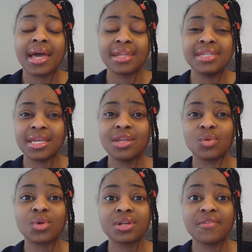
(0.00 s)
in
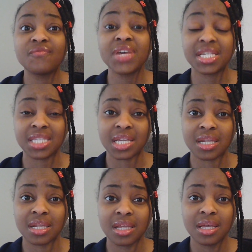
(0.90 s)
order to fix it.
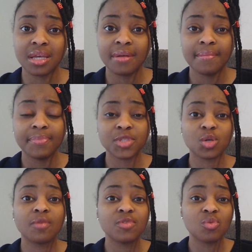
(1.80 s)
So
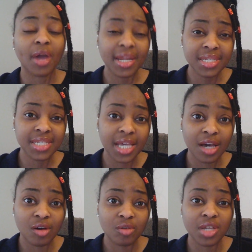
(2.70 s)
if you write it
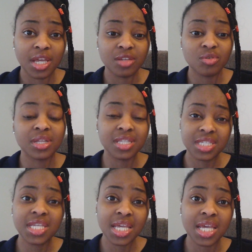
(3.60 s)
down and you can
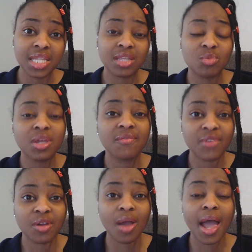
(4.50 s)
see it, then we can figure
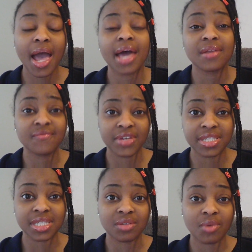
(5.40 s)
out how to fix it,
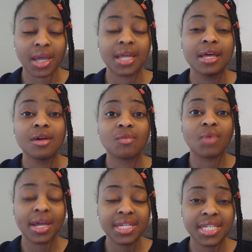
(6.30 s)
right? Write
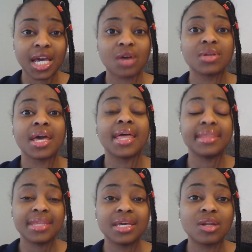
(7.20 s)
it down, and
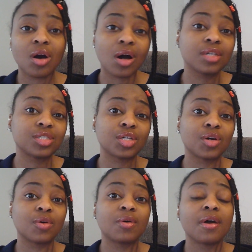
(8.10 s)
then also
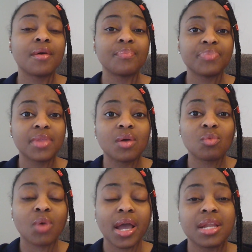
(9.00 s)

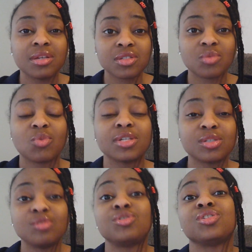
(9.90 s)
write some
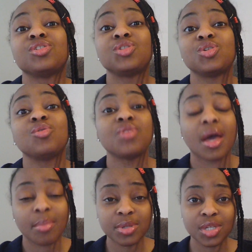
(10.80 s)
resolutions to that
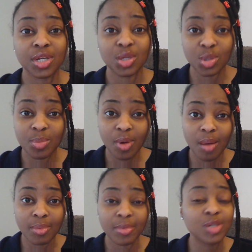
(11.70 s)
particular problem,
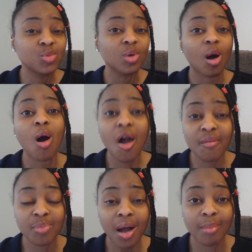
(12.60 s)
because we all have
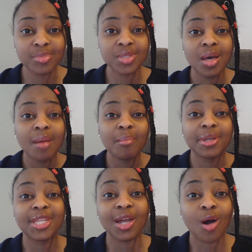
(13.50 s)
problems, but
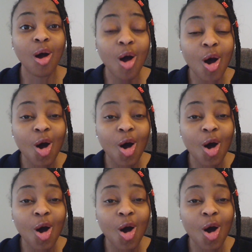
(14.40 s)
they are all